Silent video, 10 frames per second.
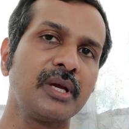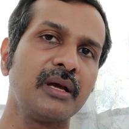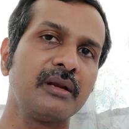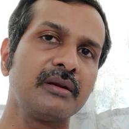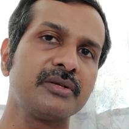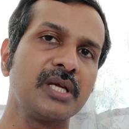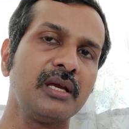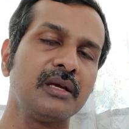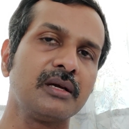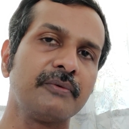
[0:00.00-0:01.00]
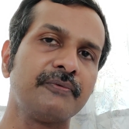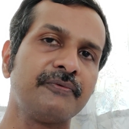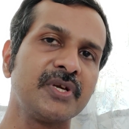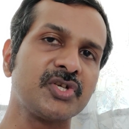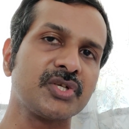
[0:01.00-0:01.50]
you can take
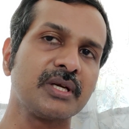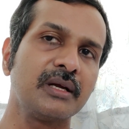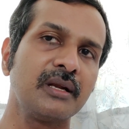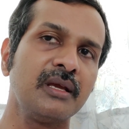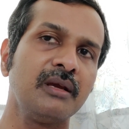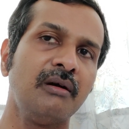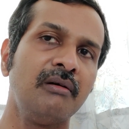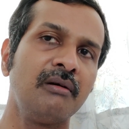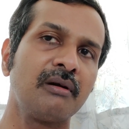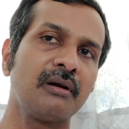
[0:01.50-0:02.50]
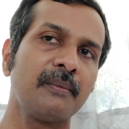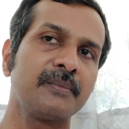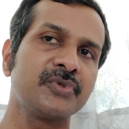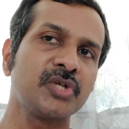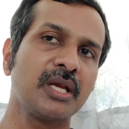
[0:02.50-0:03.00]
fish curry or
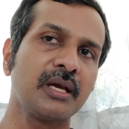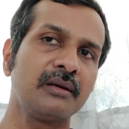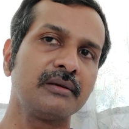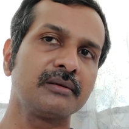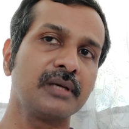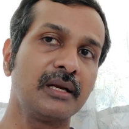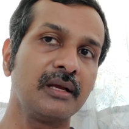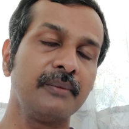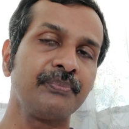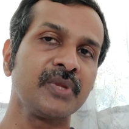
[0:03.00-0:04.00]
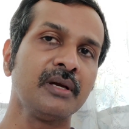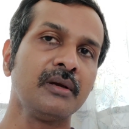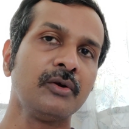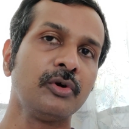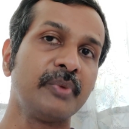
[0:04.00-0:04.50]
chicken curry,
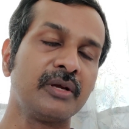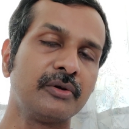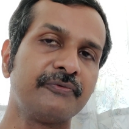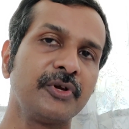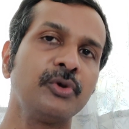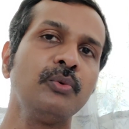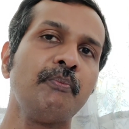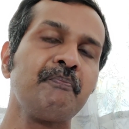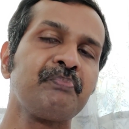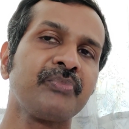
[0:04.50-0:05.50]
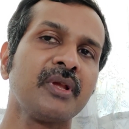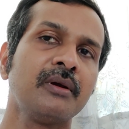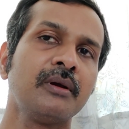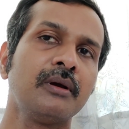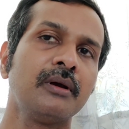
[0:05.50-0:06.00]
would be good for you.
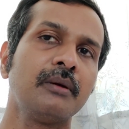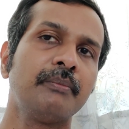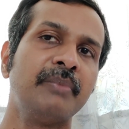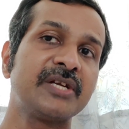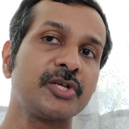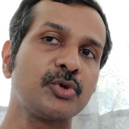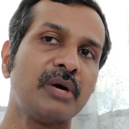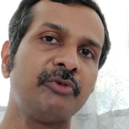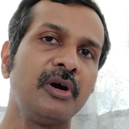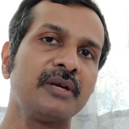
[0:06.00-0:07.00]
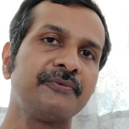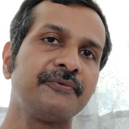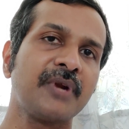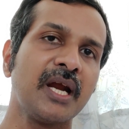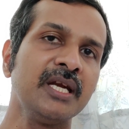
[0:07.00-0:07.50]
Better to avoid
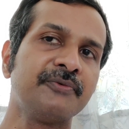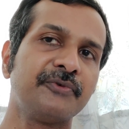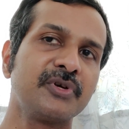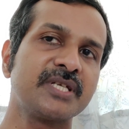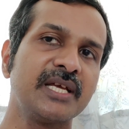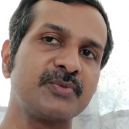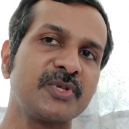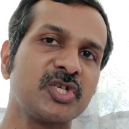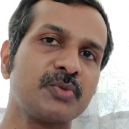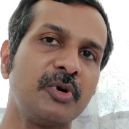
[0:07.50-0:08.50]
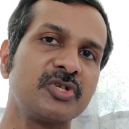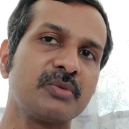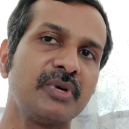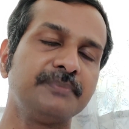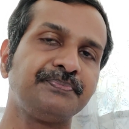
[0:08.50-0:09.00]
fried foods as much as
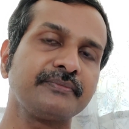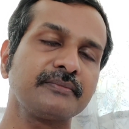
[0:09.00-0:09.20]
possible.